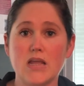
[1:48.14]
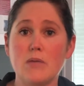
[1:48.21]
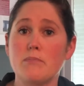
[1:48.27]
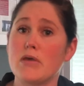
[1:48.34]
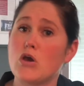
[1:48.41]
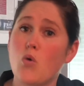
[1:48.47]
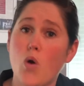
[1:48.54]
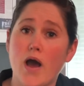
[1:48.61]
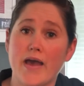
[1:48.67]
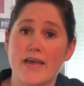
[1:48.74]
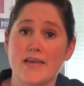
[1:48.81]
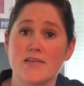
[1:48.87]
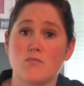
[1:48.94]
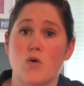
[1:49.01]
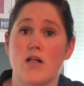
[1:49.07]
be
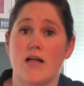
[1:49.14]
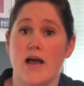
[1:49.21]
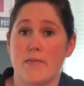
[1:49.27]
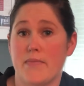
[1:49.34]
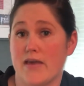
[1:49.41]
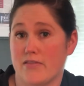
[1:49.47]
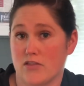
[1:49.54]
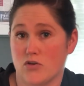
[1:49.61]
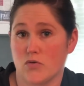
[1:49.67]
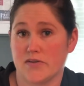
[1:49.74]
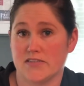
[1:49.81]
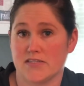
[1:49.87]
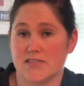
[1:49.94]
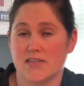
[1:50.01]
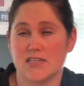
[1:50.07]
quiet while I make the
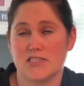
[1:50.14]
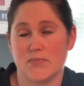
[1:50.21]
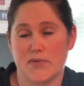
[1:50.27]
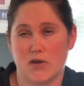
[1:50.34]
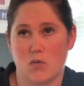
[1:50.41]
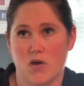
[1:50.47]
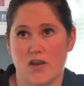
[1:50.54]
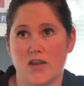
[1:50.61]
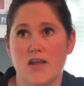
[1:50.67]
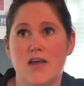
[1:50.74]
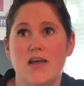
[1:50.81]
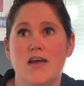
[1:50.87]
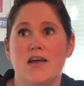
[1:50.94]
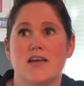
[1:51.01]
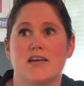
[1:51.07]
noises. That's a big one,
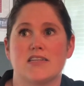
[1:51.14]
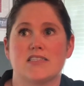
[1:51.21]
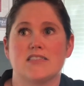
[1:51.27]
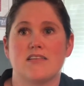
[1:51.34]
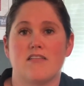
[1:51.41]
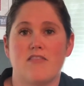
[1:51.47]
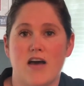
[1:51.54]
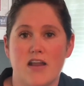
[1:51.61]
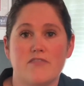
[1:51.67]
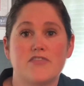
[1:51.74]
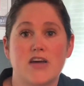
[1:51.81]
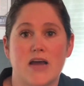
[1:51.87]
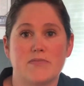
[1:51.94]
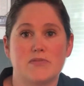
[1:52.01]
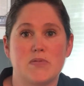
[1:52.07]
because a lot of
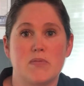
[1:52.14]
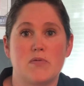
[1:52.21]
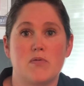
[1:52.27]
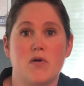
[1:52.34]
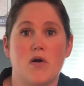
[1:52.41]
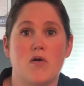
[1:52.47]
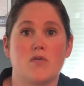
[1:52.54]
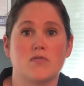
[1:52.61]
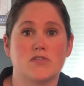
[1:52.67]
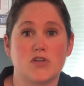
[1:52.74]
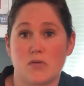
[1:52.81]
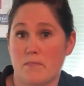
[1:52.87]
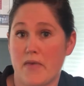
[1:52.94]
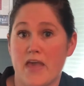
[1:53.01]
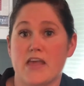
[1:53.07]
times people go
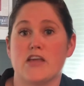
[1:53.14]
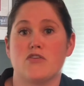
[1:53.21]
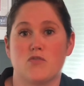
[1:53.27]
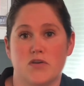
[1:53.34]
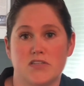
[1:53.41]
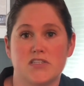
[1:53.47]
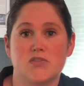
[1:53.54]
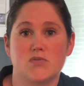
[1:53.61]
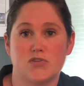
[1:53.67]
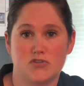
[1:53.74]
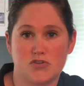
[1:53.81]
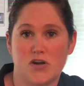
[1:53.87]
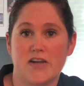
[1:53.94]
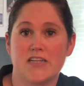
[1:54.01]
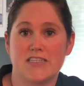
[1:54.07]
start making noises when you're
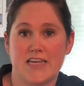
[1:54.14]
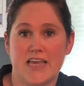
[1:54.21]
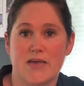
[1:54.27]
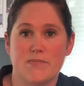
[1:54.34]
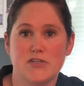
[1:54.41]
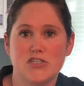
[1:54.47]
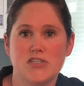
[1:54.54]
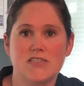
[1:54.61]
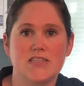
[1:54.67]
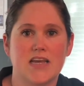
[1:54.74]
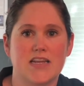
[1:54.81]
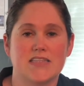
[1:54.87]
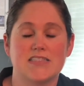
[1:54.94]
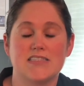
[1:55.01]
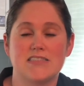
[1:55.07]
trying to take images,
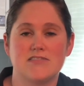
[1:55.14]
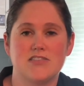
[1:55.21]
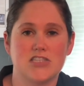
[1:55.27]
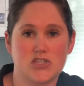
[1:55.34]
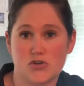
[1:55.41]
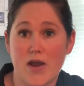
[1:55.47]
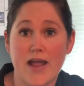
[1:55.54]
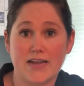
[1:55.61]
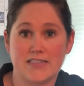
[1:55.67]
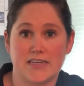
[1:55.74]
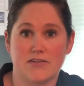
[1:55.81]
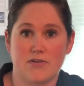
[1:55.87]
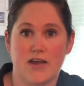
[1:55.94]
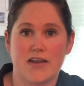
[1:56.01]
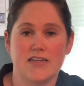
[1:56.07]
and it's
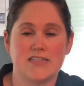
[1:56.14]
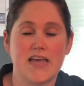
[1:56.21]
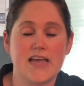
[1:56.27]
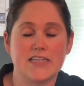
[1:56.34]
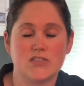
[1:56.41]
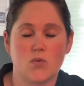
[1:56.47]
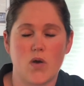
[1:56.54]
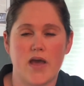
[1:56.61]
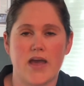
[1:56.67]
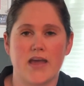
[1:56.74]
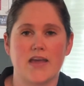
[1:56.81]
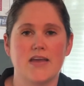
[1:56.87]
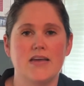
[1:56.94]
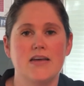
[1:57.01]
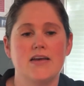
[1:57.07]
distracting, right? It takes
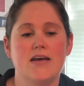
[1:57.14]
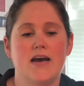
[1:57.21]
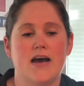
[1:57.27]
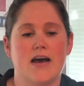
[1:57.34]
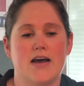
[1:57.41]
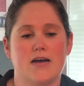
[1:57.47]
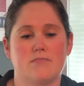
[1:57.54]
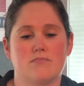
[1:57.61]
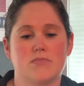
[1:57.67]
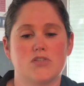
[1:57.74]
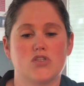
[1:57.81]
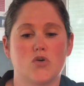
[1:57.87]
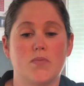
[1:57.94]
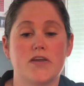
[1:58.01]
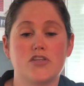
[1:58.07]
away.
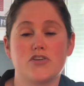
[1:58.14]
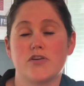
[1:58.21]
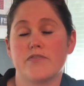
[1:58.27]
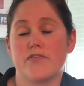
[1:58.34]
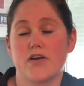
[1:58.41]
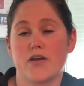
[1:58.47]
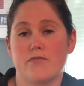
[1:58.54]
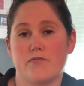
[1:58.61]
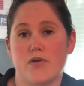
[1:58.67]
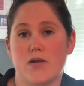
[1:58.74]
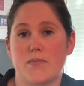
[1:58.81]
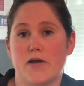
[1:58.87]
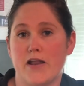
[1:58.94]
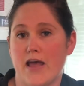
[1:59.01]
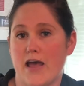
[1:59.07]
So make sure you're very upfront
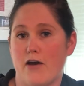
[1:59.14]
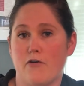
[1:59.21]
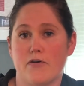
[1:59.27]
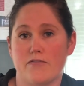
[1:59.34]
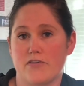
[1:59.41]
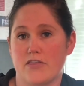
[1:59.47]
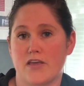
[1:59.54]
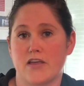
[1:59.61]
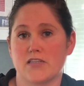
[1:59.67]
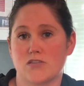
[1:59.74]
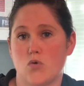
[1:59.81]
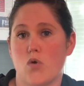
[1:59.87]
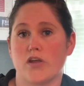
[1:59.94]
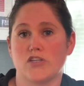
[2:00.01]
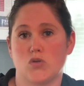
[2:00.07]
about how everything is
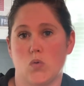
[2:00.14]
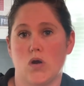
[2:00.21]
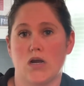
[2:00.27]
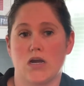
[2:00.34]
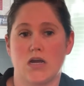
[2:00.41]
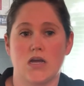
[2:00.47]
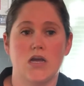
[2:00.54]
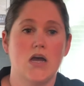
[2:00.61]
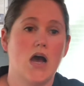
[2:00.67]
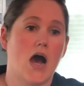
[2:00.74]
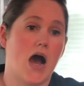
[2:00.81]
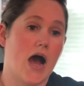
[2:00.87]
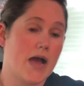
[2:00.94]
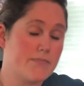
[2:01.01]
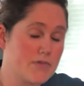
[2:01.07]
going to work.
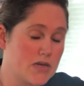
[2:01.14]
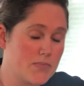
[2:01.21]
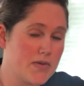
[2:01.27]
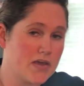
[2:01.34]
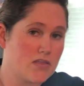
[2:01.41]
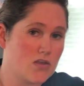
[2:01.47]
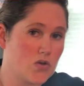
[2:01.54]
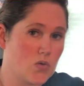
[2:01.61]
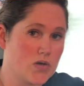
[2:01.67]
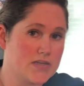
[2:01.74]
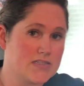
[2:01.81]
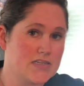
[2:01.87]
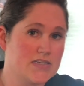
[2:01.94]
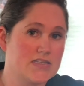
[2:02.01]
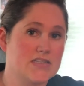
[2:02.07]
I'm going to make the
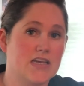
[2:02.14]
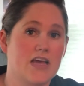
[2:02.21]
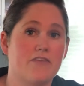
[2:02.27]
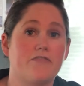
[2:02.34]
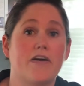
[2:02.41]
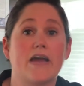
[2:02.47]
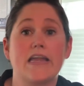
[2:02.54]
noises. If I